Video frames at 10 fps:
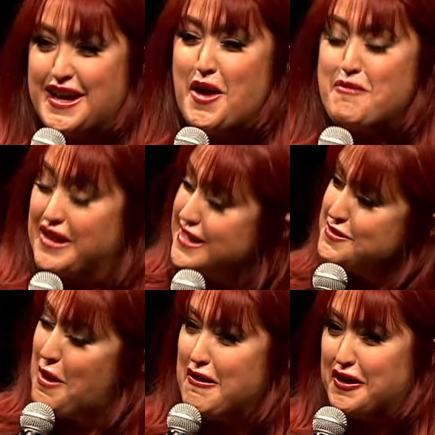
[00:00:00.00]
please
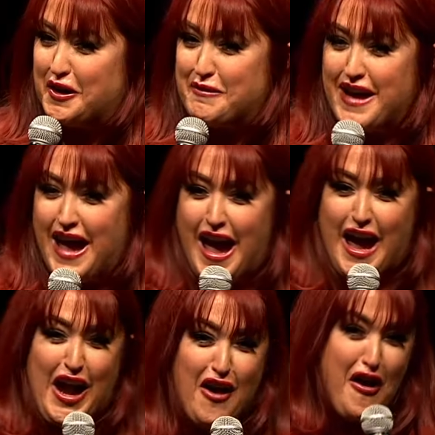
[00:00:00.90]
welcome
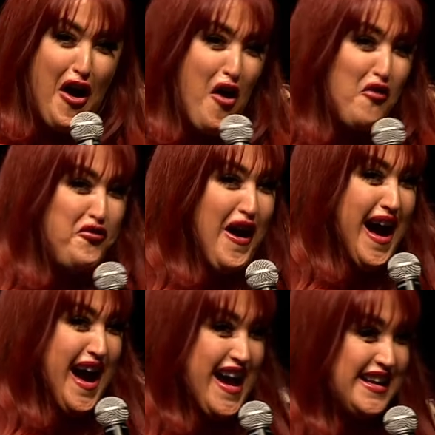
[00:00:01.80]
Hero
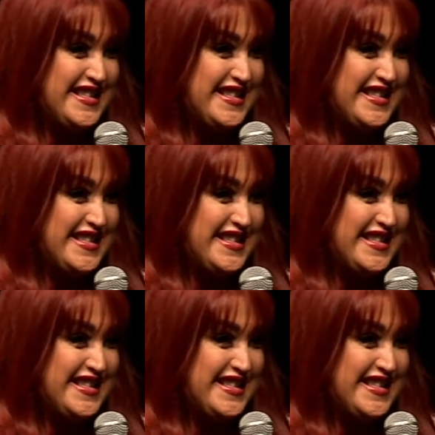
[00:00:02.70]
Fiennes